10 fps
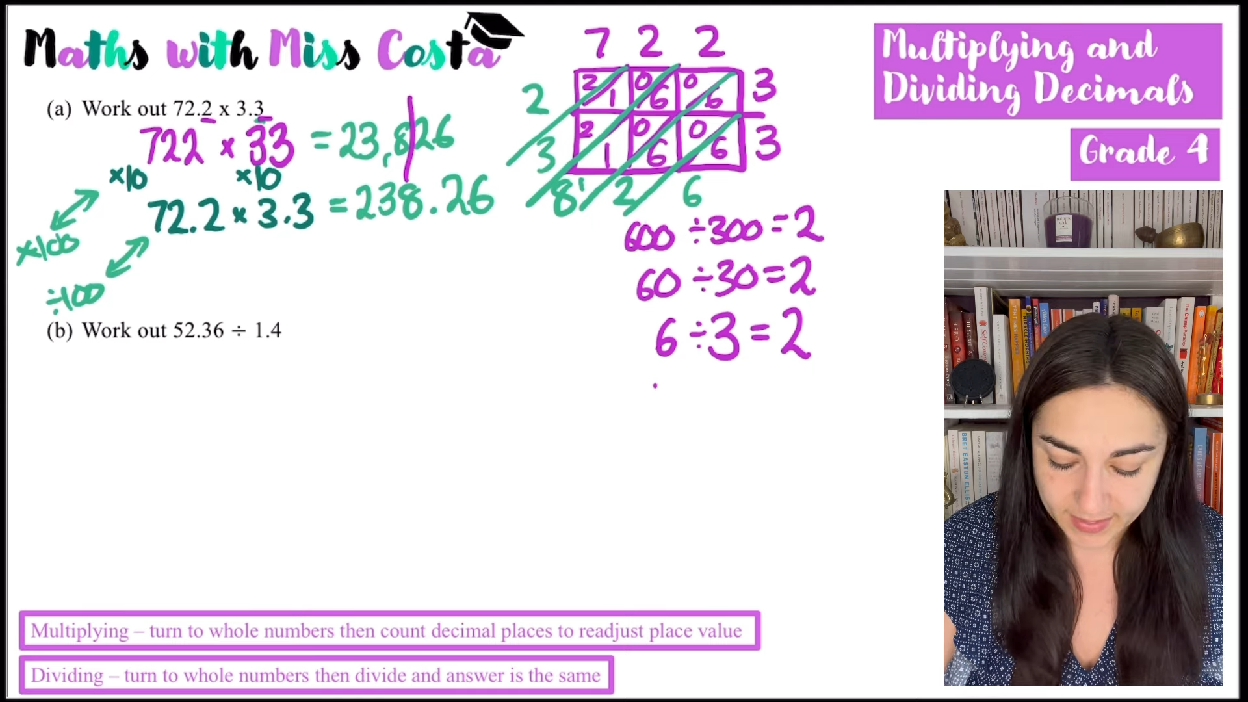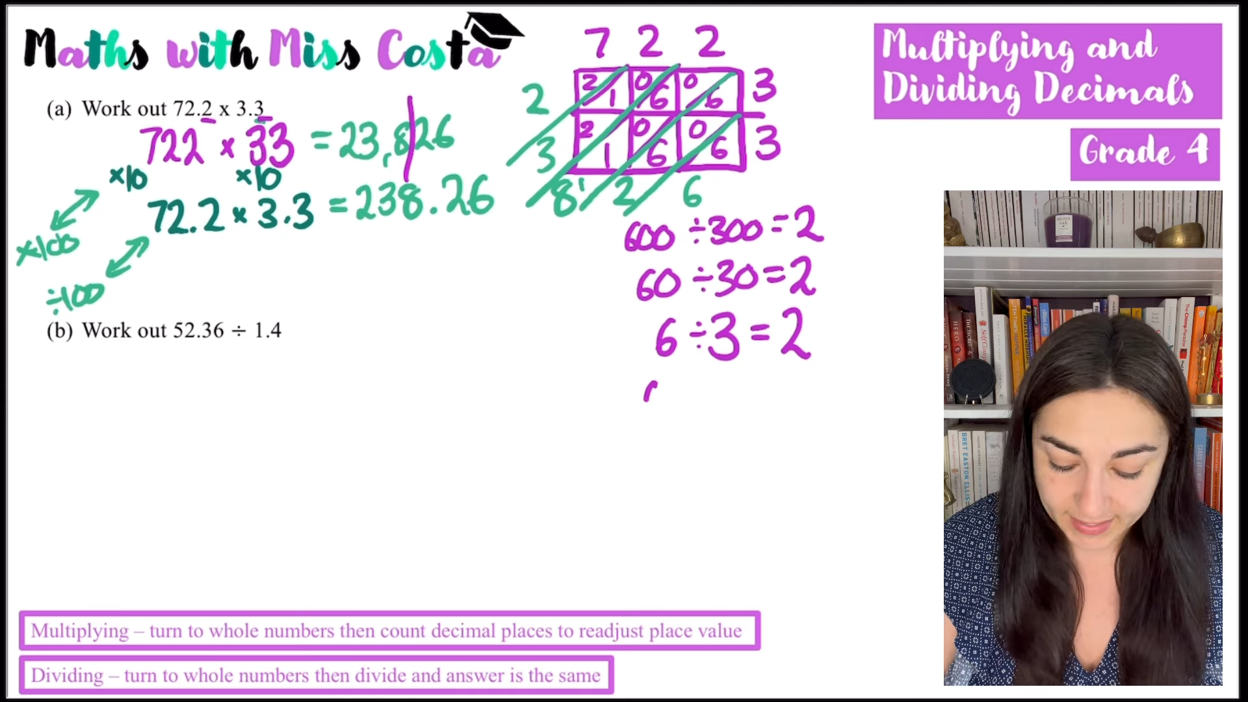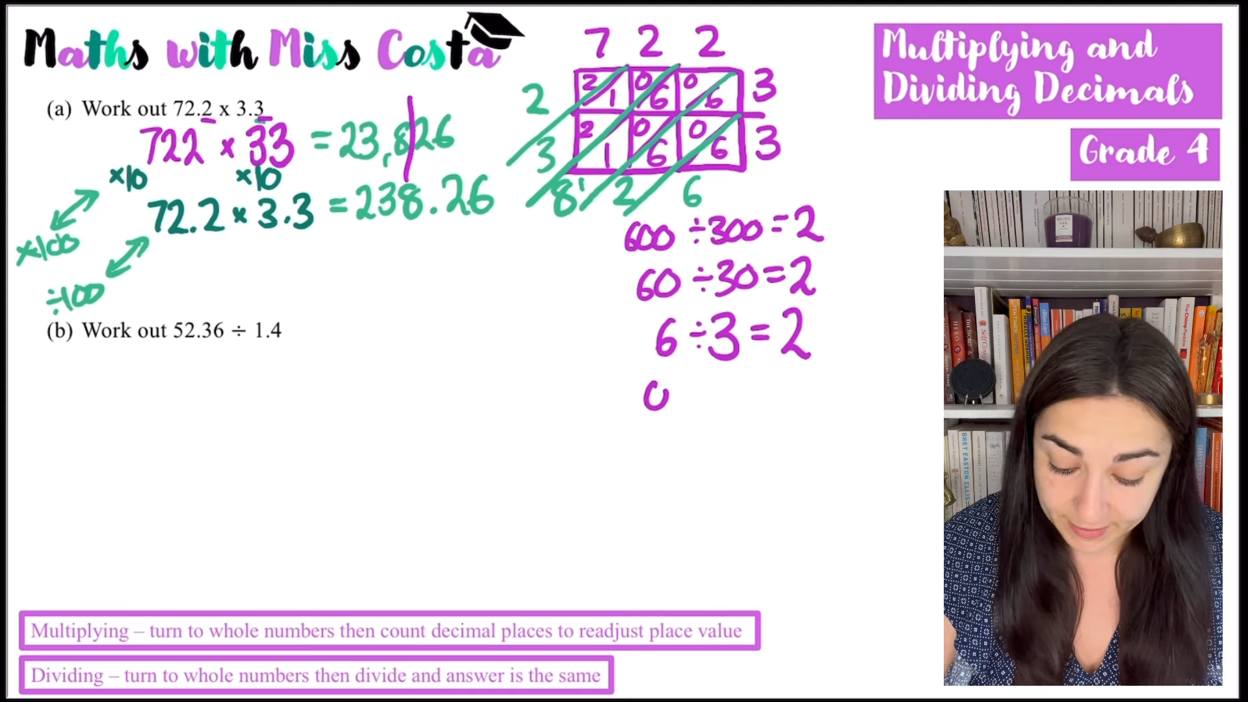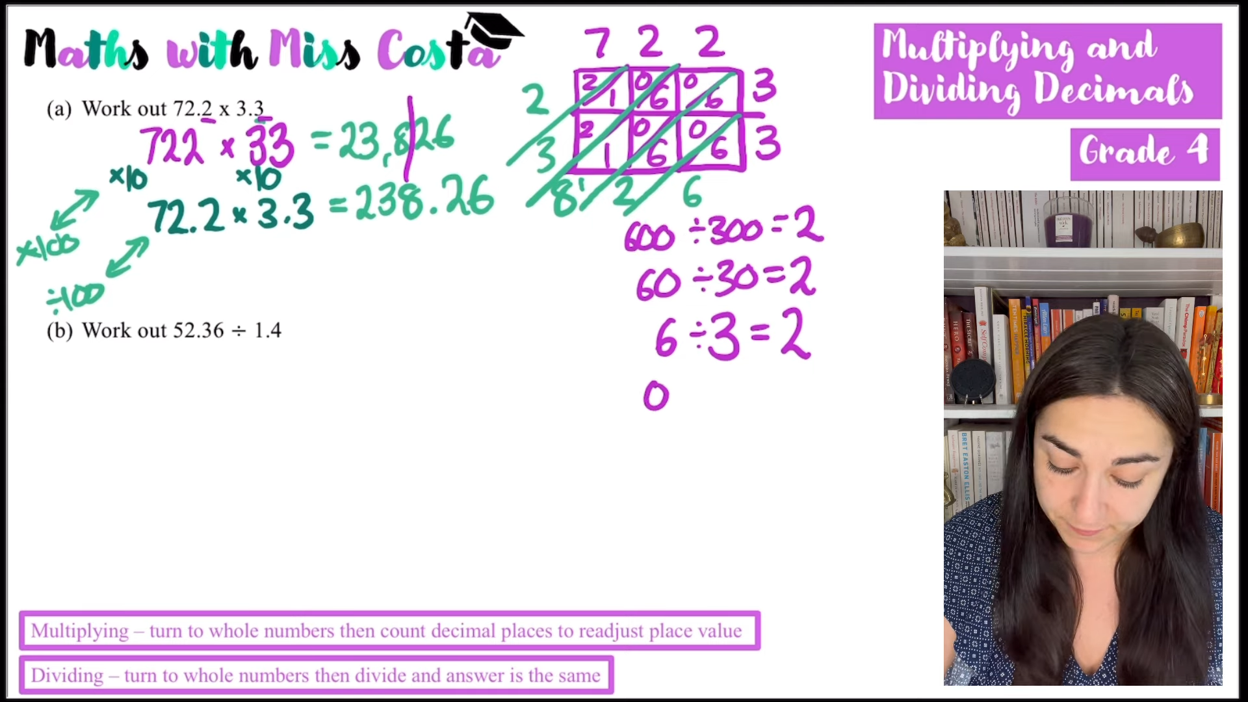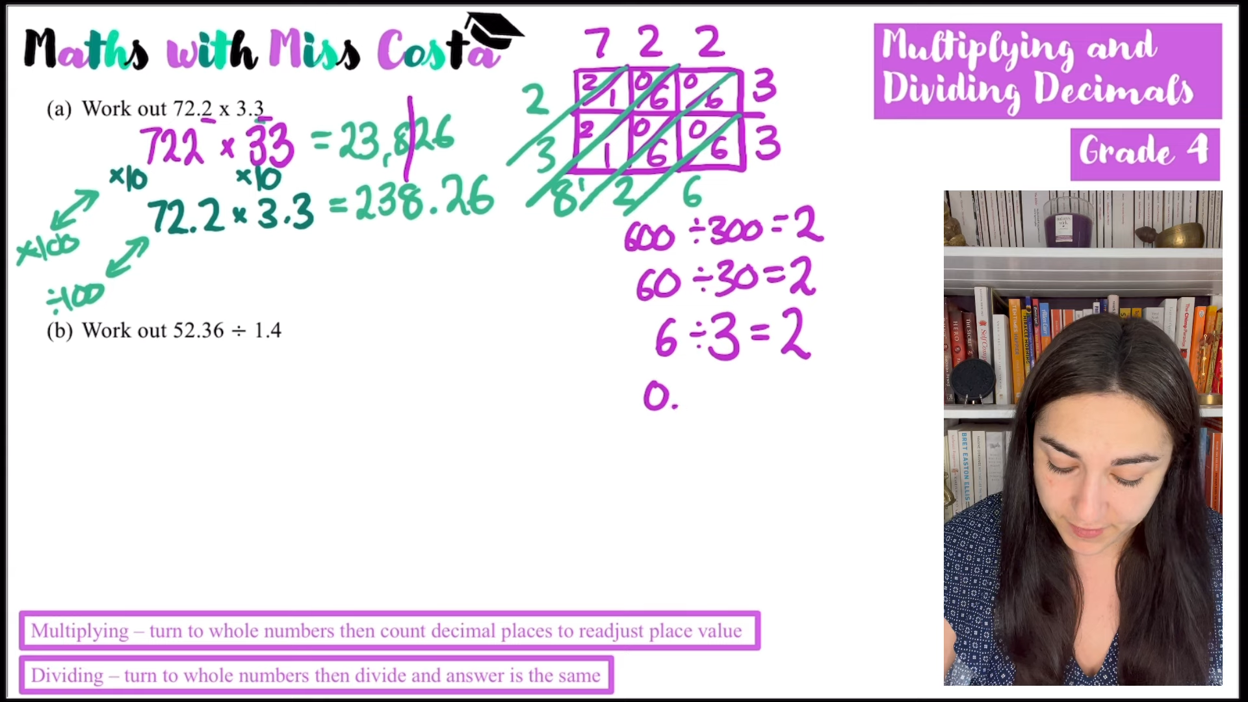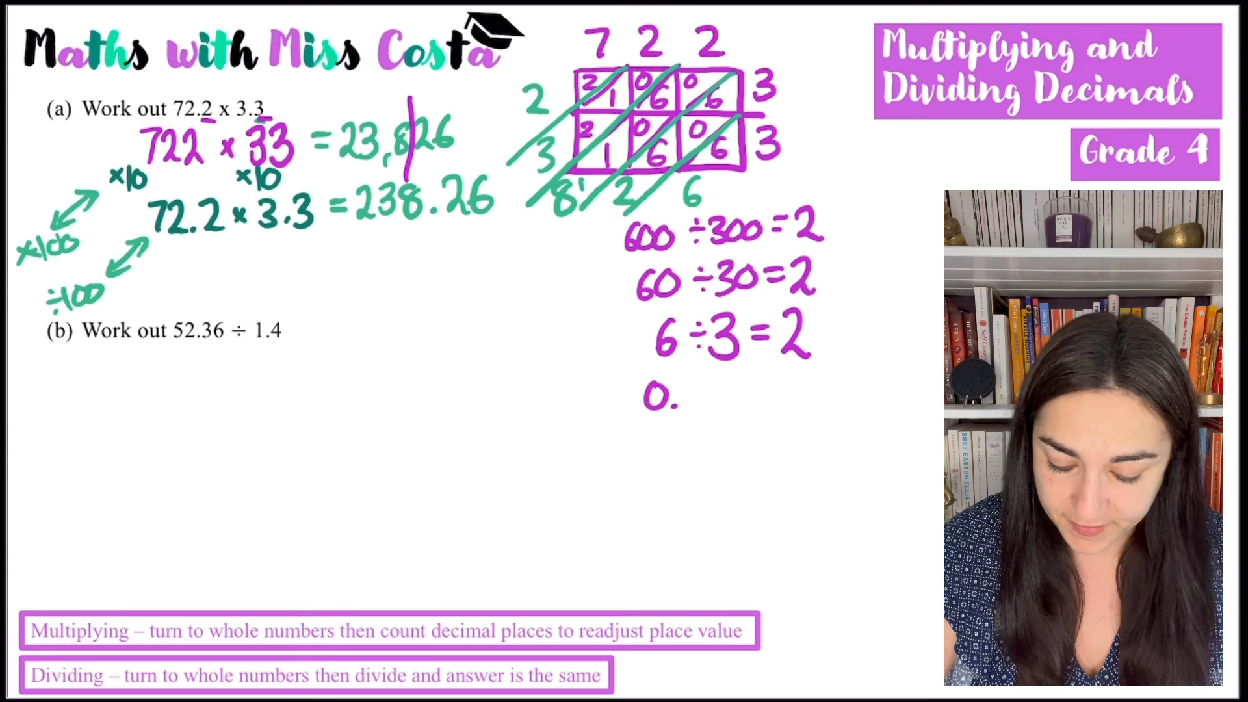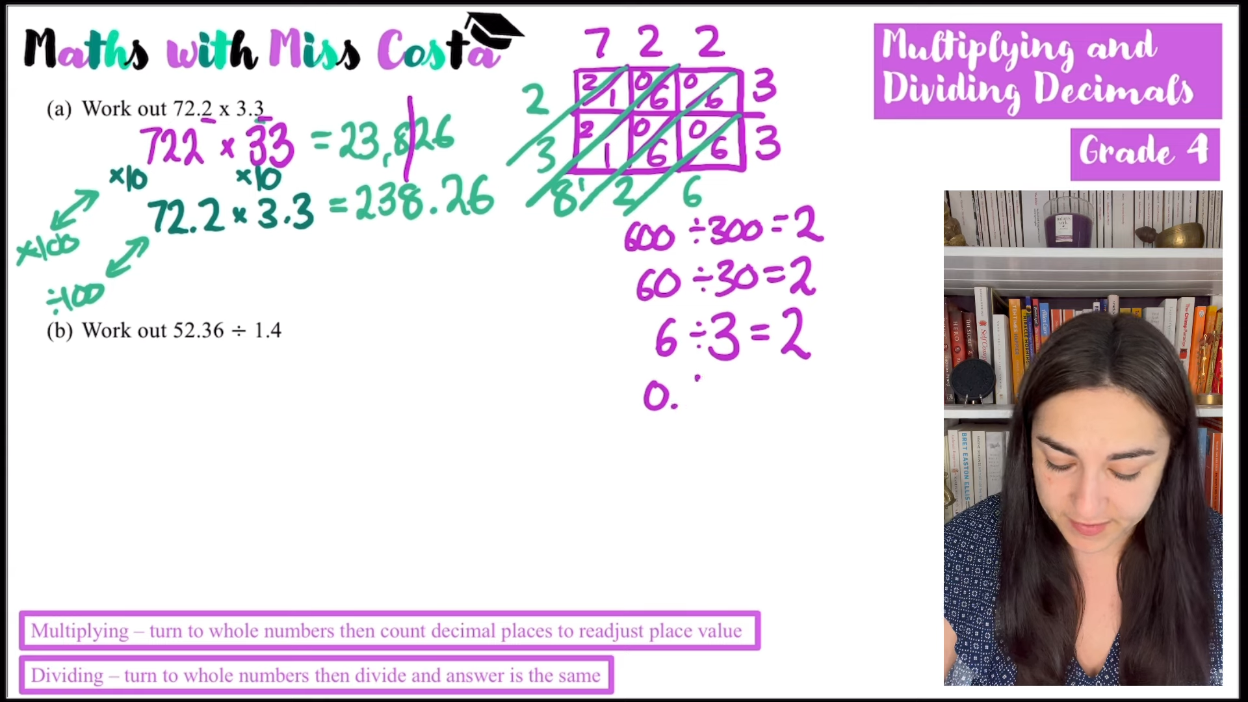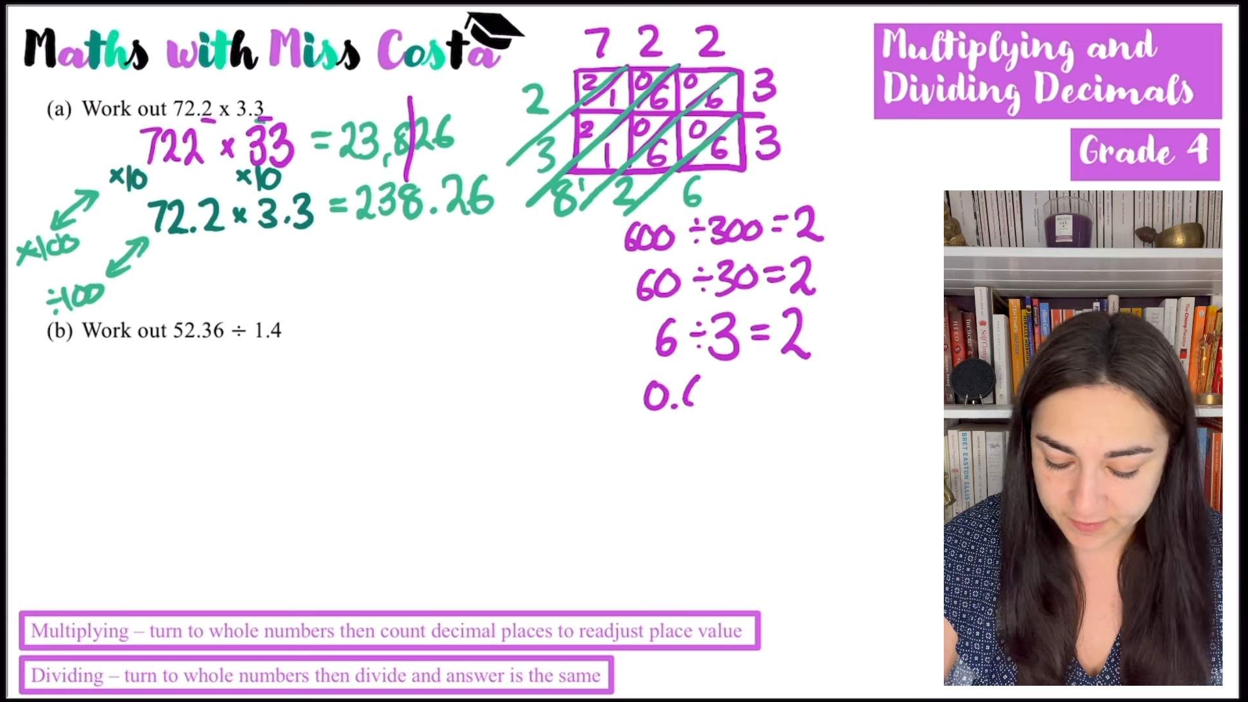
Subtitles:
If I then